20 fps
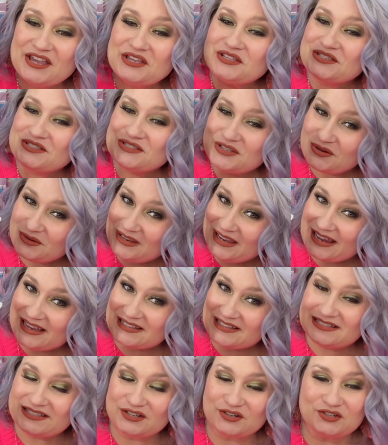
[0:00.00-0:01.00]
So
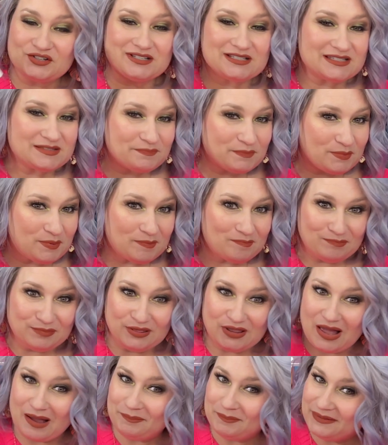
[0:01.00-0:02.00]
yes, they're just
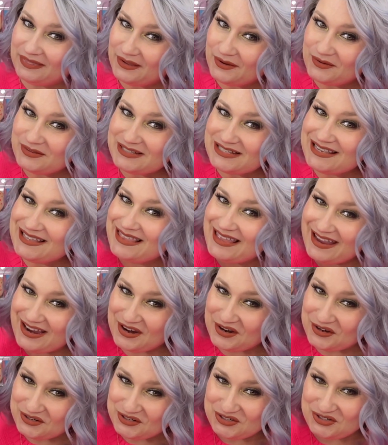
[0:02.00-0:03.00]
plopping those in
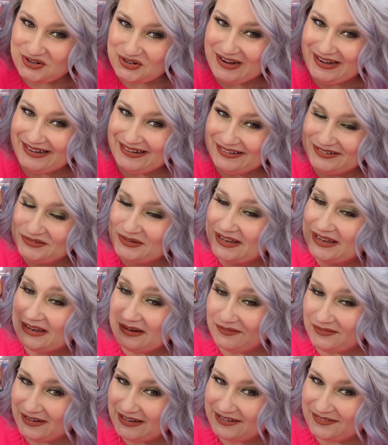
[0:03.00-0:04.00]
there to try to get
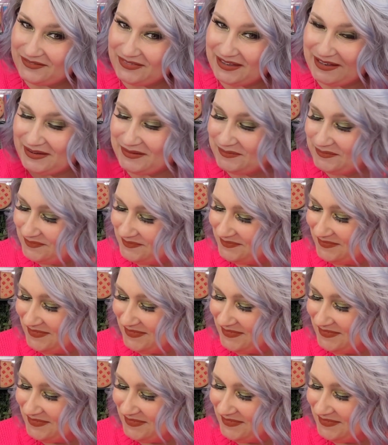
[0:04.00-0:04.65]
rid of them.